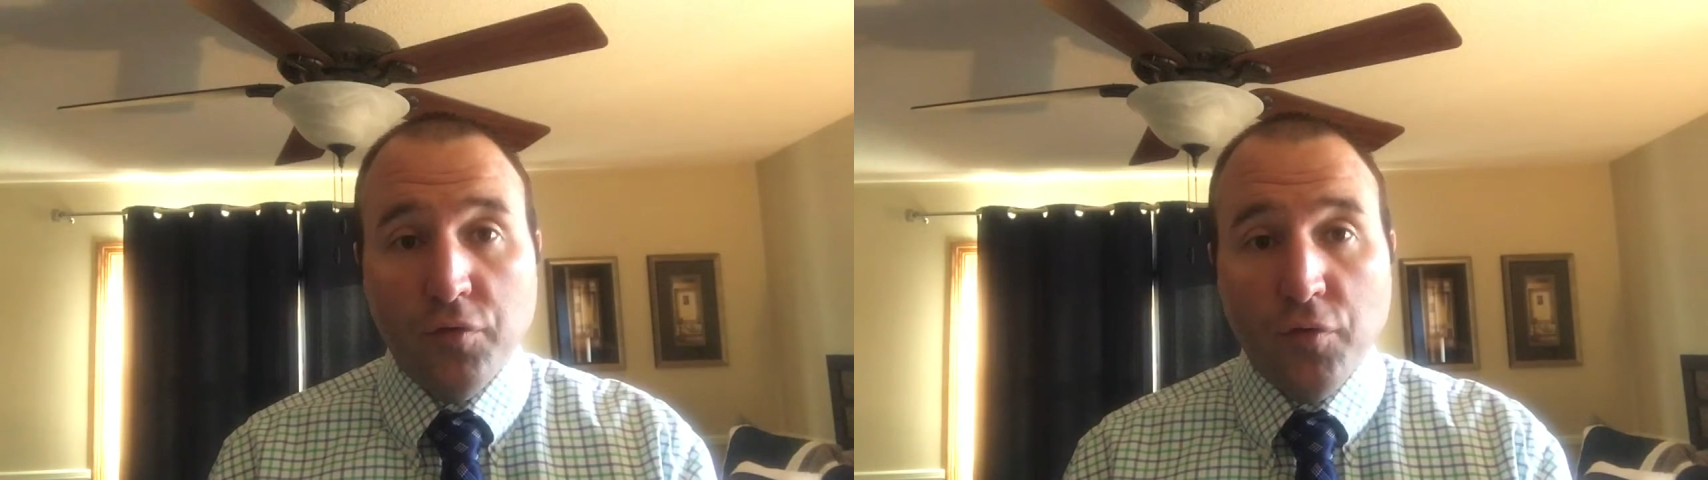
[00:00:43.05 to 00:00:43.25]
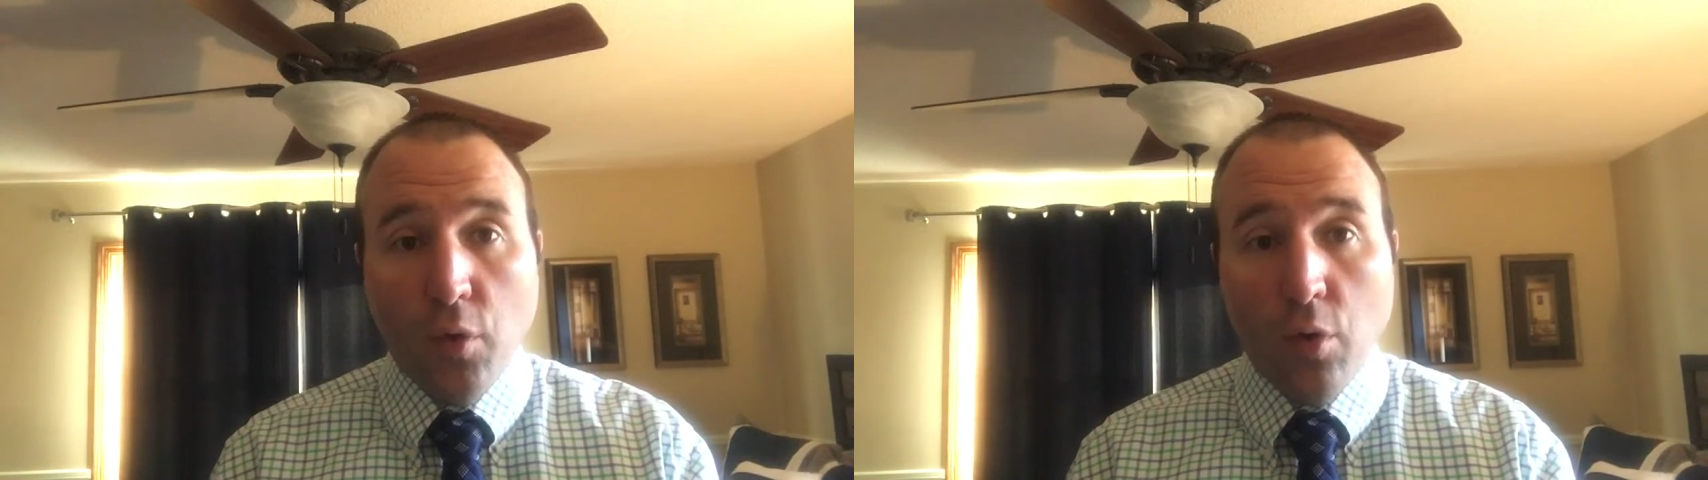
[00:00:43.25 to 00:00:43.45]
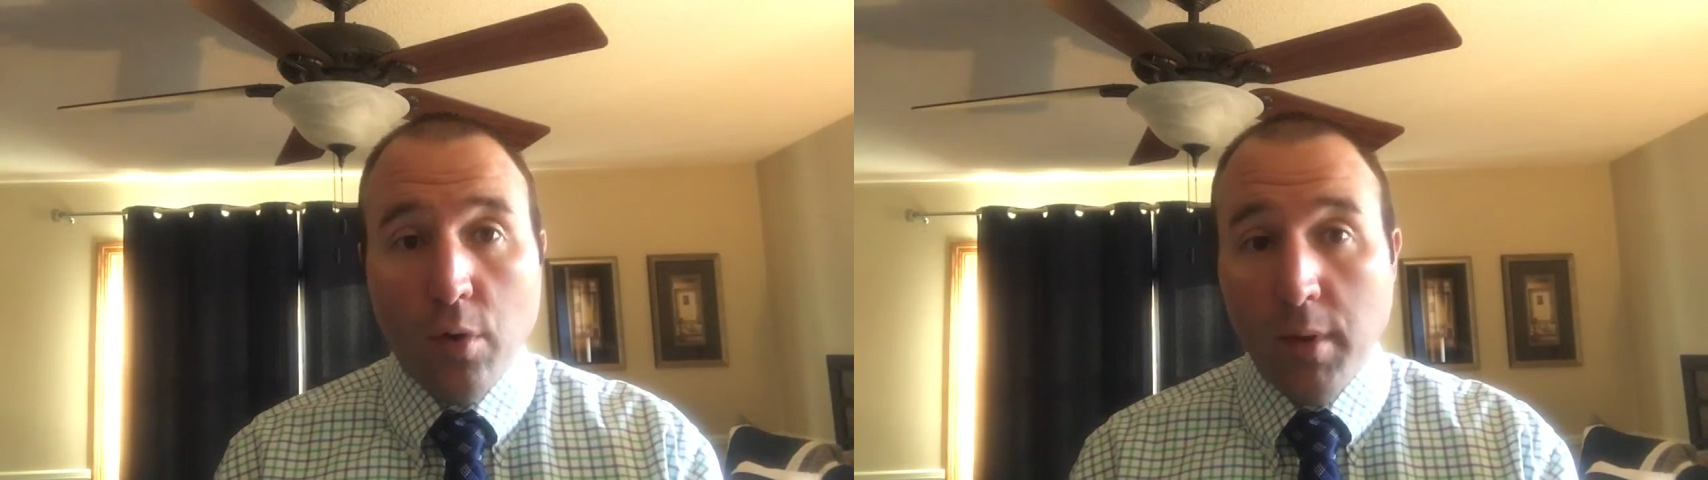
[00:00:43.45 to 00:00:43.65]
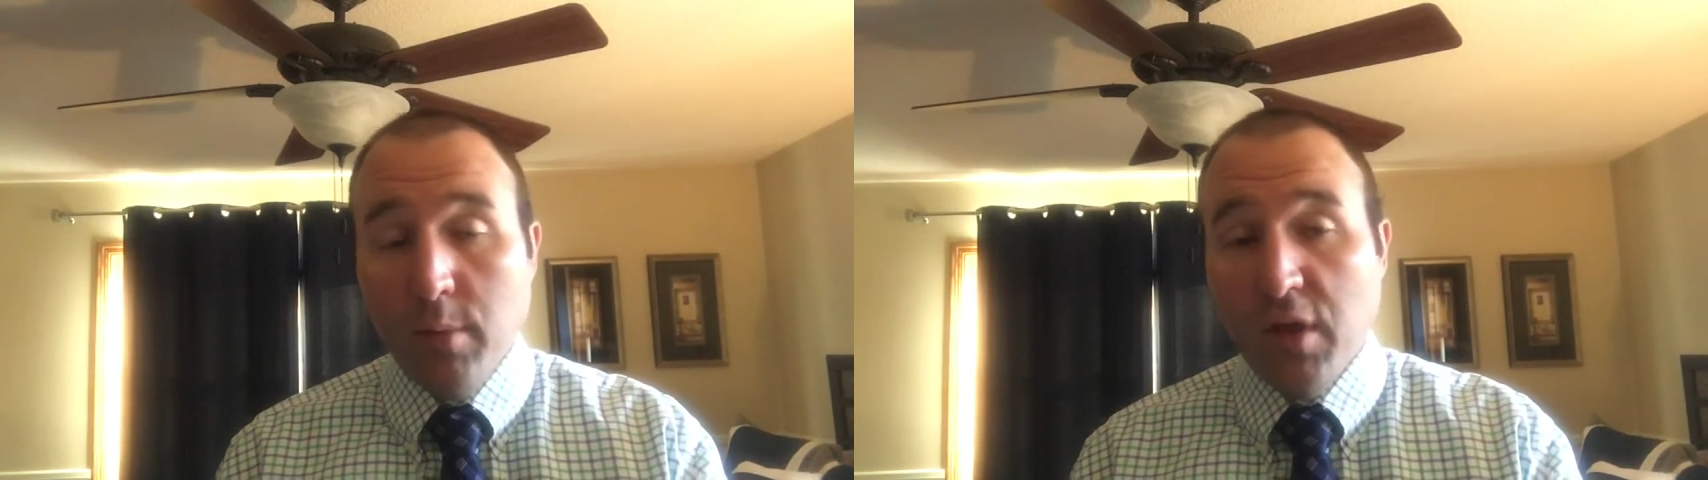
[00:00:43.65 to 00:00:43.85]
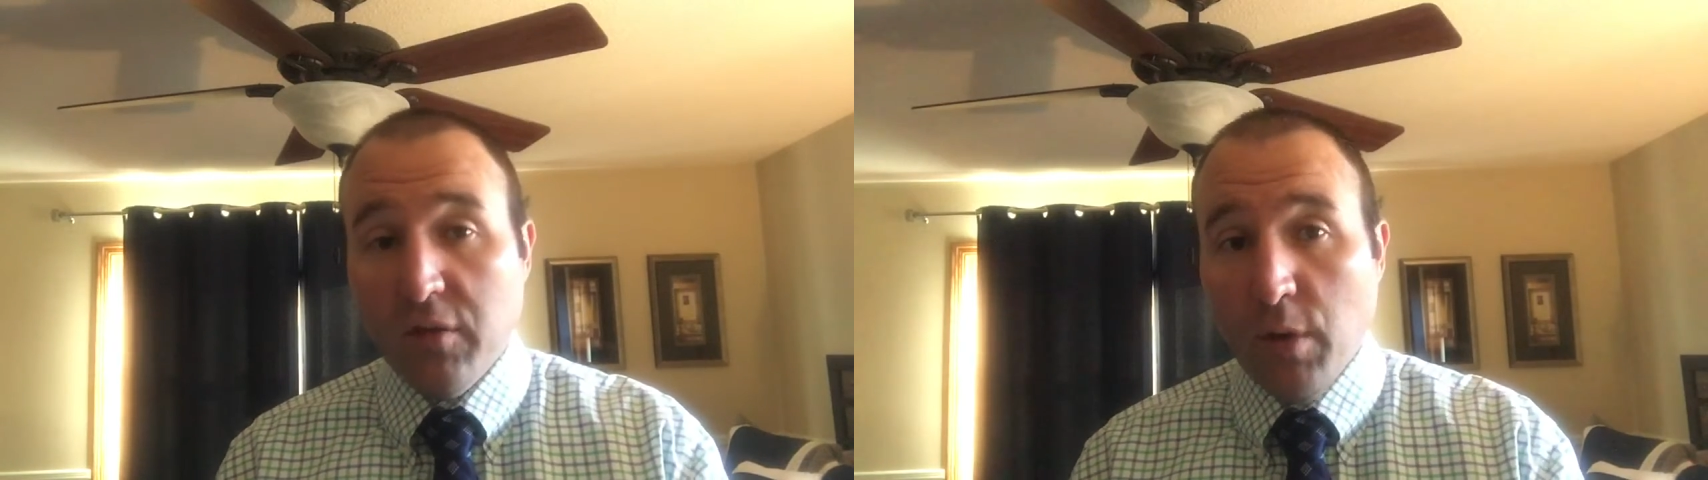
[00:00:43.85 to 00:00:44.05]
for
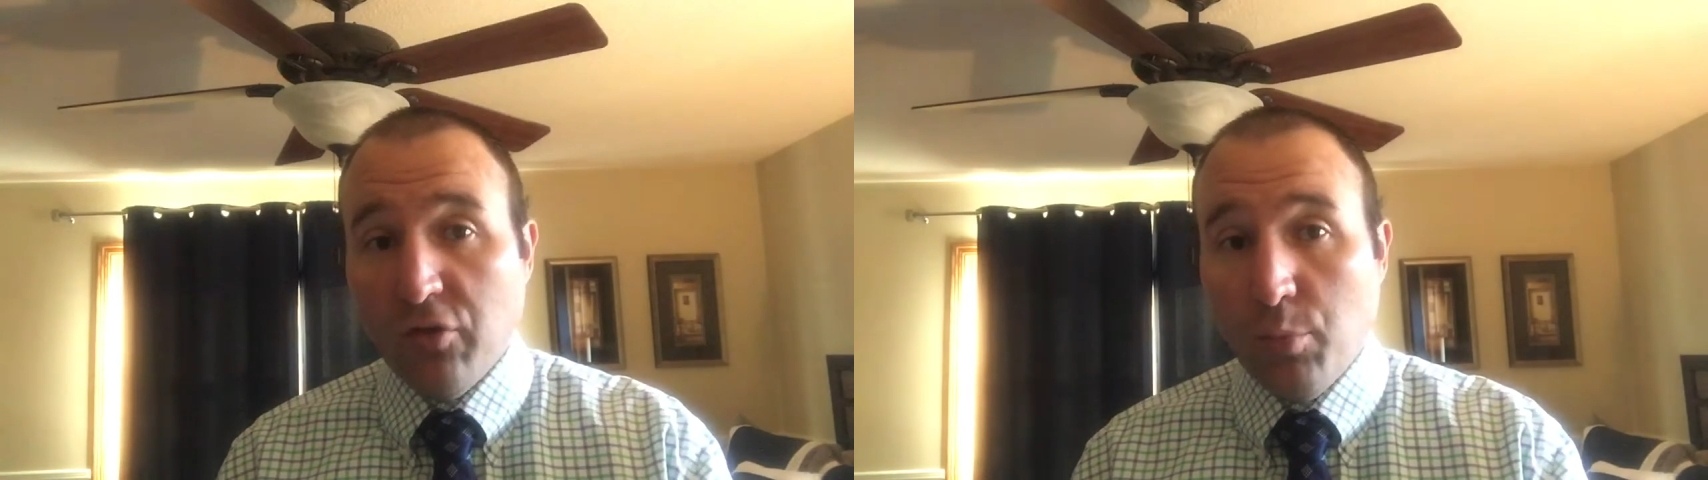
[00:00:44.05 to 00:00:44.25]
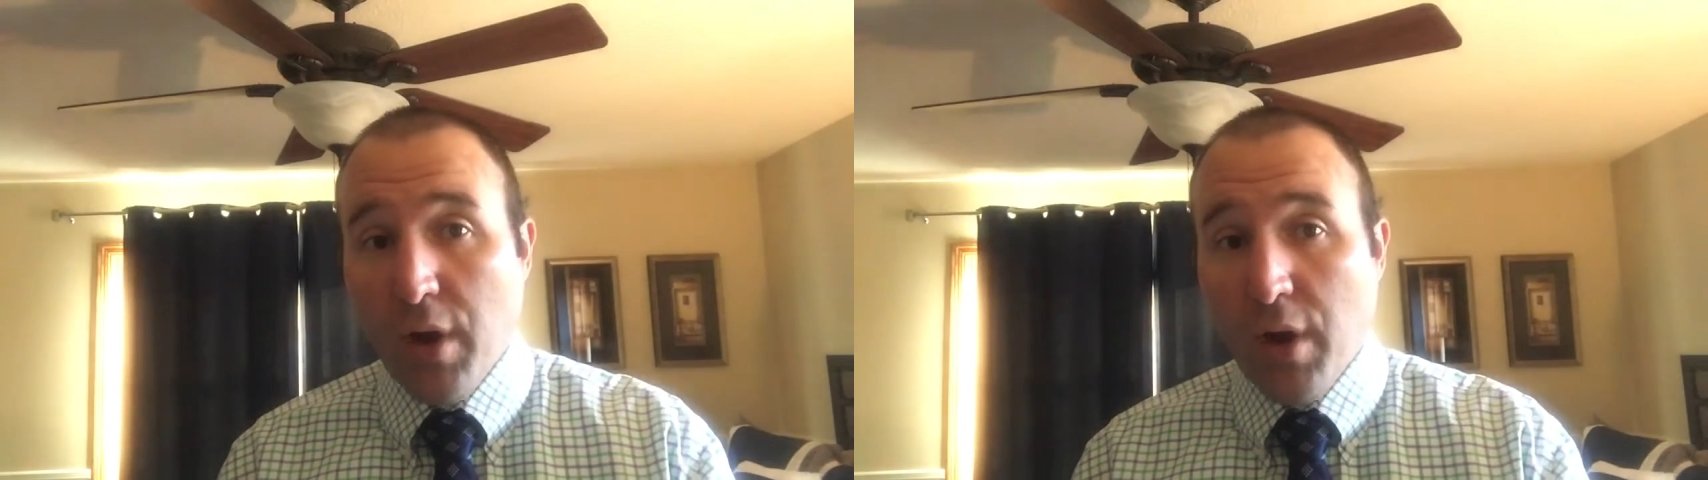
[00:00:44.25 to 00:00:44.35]
maybe a special